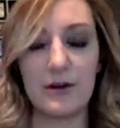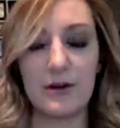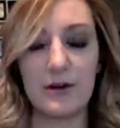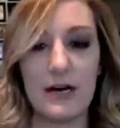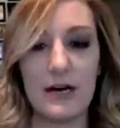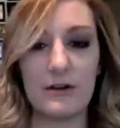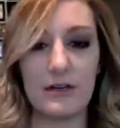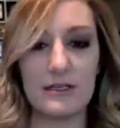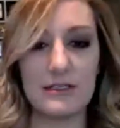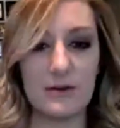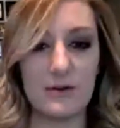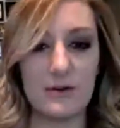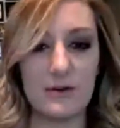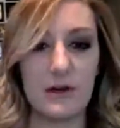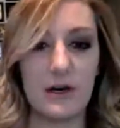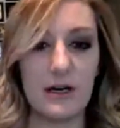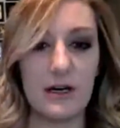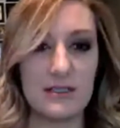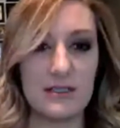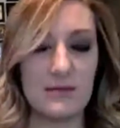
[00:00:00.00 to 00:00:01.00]
go down because it
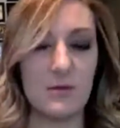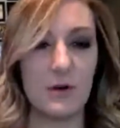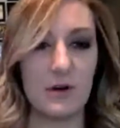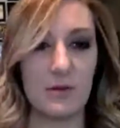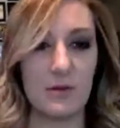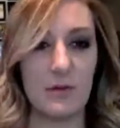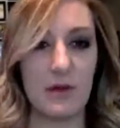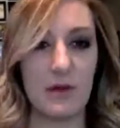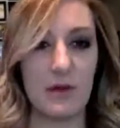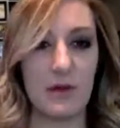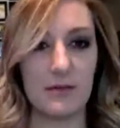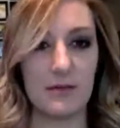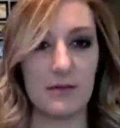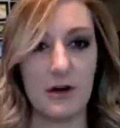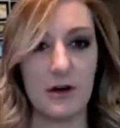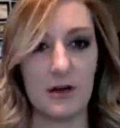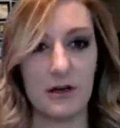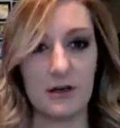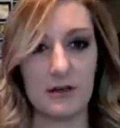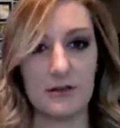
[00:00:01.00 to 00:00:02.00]
would cost more to make the
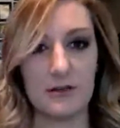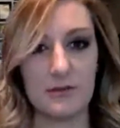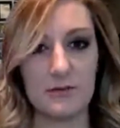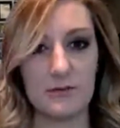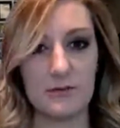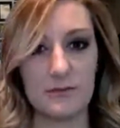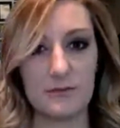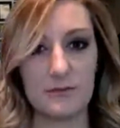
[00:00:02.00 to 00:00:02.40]
product.